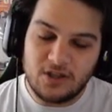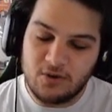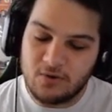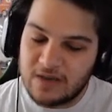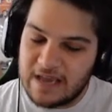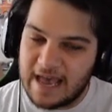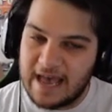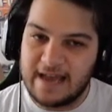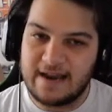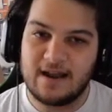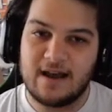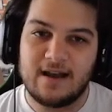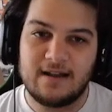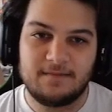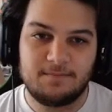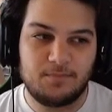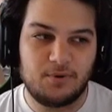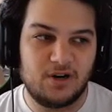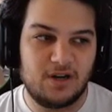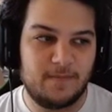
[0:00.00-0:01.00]
You
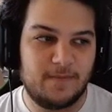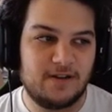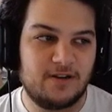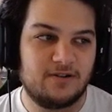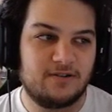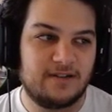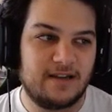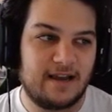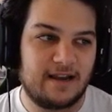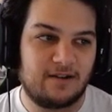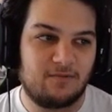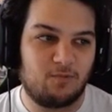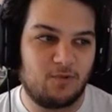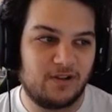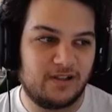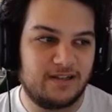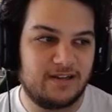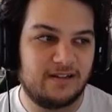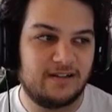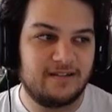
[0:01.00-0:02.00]
cannot put him in your deck
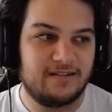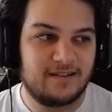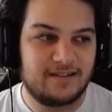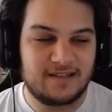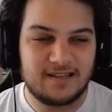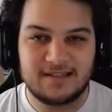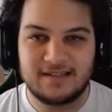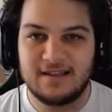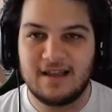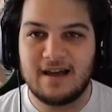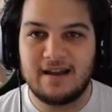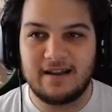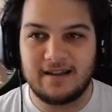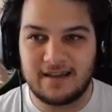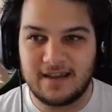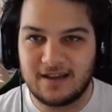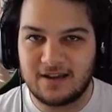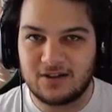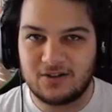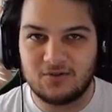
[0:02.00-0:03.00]
willy-nilly. This is not a
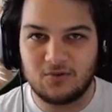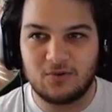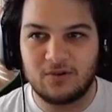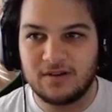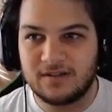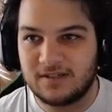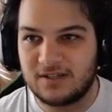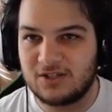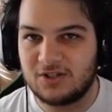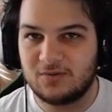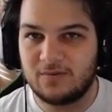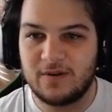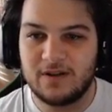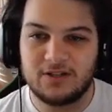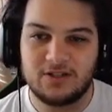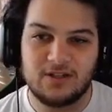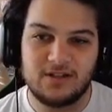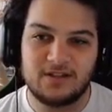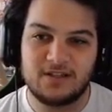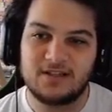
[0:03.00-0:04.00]
King Ghidorah
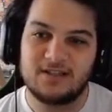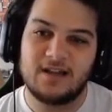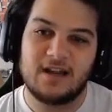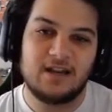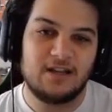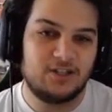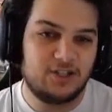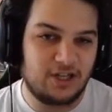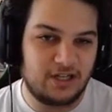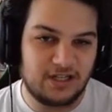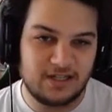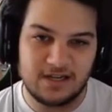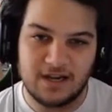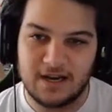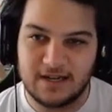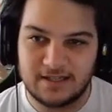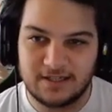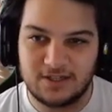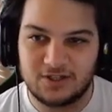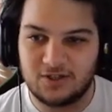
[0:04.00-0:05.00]
situation. This is not a
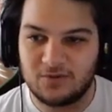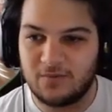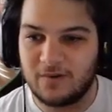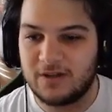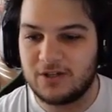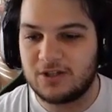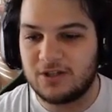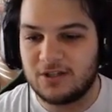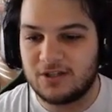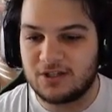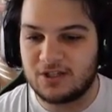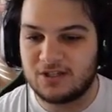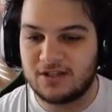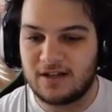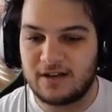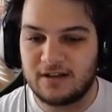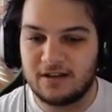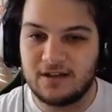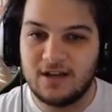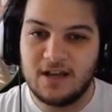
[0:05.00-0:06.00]
GD9 situation. This is
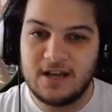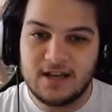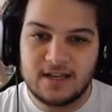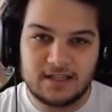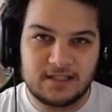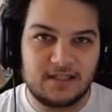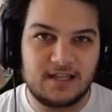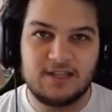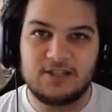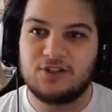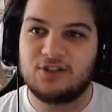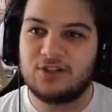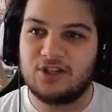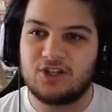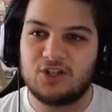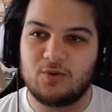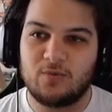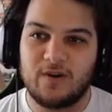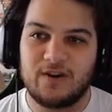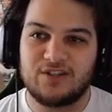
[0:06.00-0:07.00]
not a Caesar
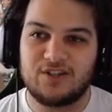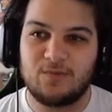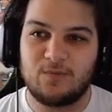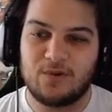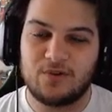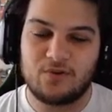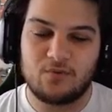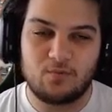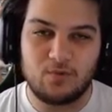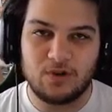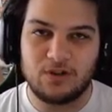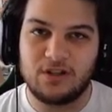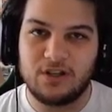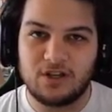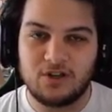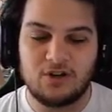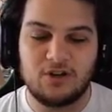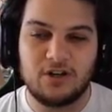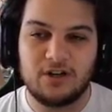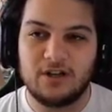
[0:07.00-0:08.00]
situation where they're really
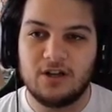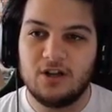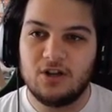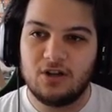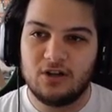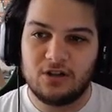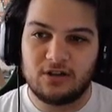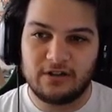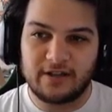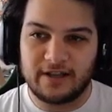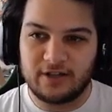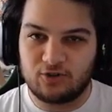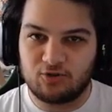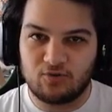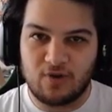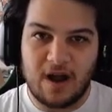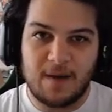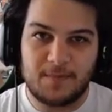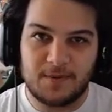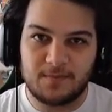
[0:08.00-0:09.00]
good, like,
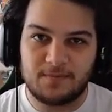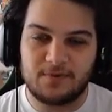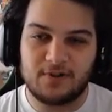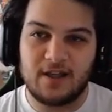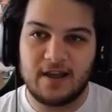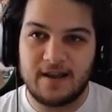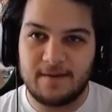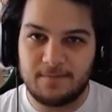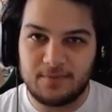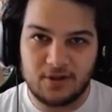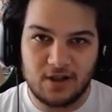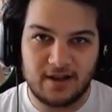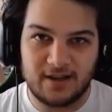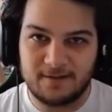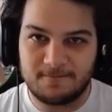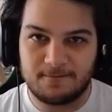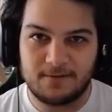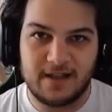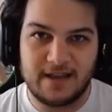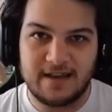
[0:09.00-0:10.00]
drop-and-play,
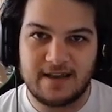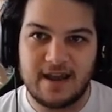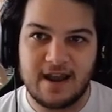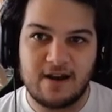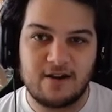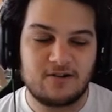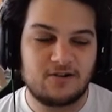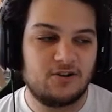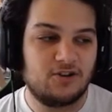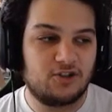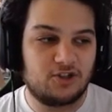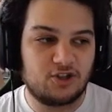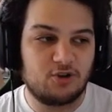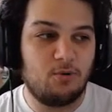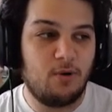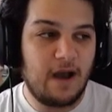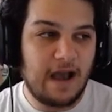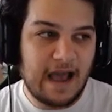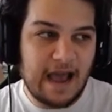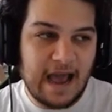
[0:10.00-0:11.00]
plug-and-play characters.
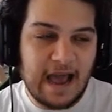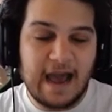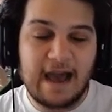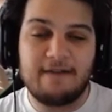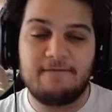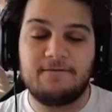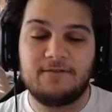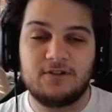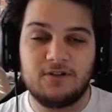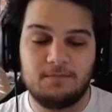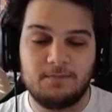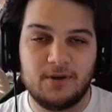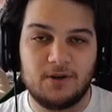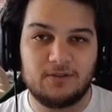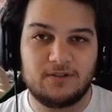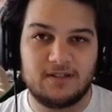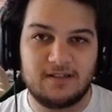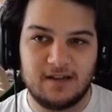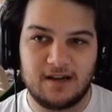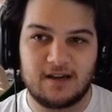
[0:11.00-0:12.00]
You have to
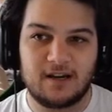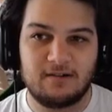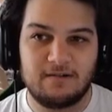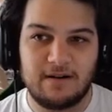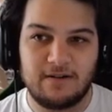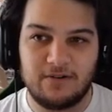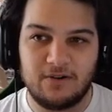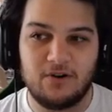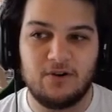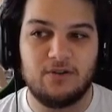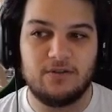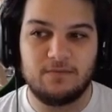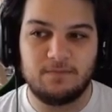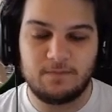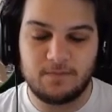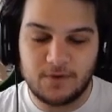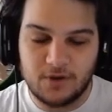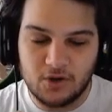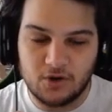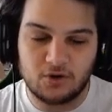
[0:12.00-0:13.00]
build a deck around Earth
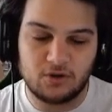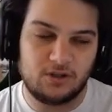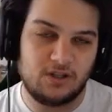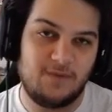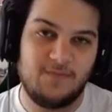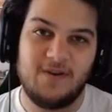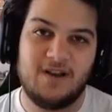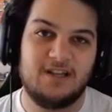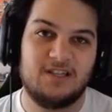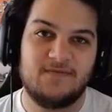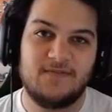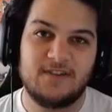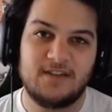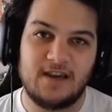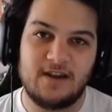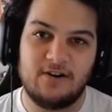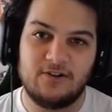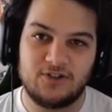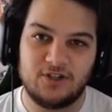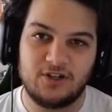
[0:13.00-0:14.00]
purely because of his
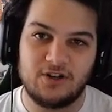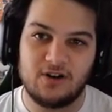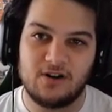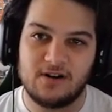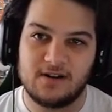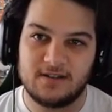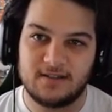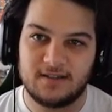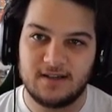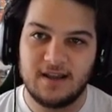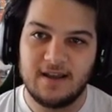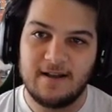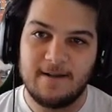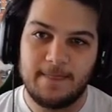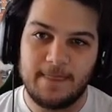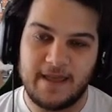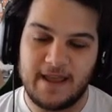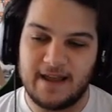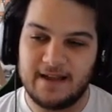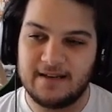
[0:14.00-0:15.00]
energy cost
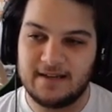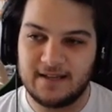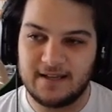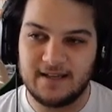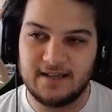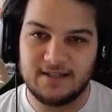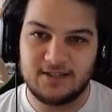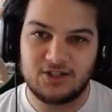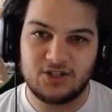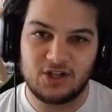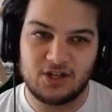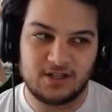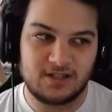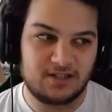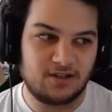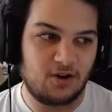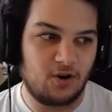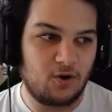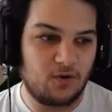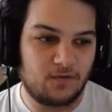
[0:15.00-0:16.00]
and his
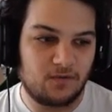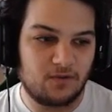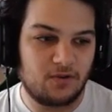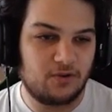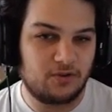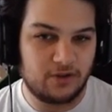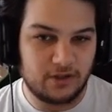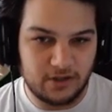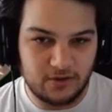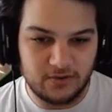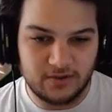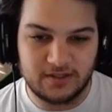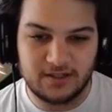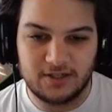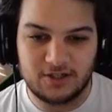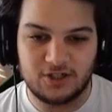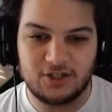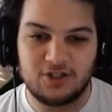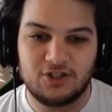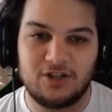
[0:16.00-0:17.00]
just overall
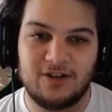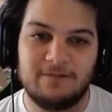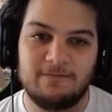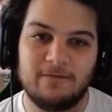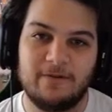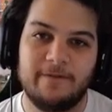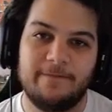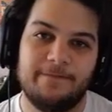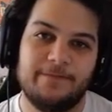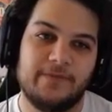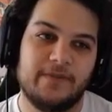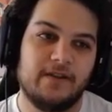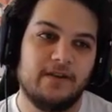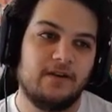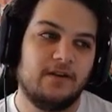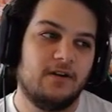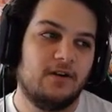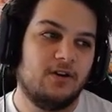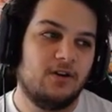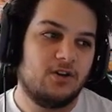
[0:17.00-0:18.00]
usage in general.
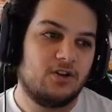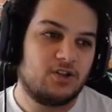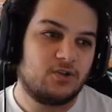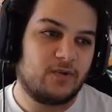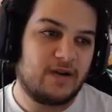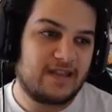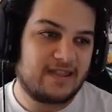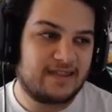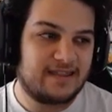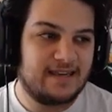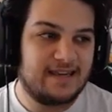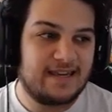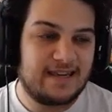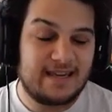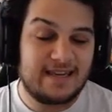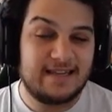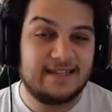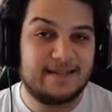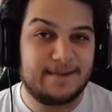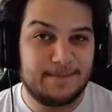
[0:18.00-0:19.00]
Do I think
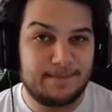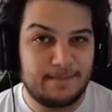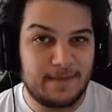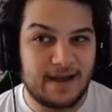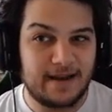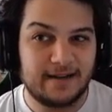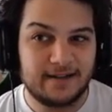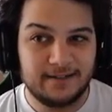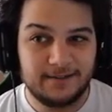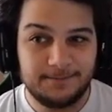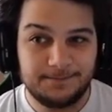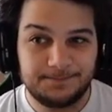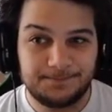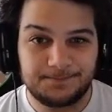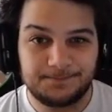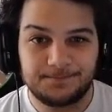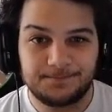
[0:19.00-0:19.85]
he's meta?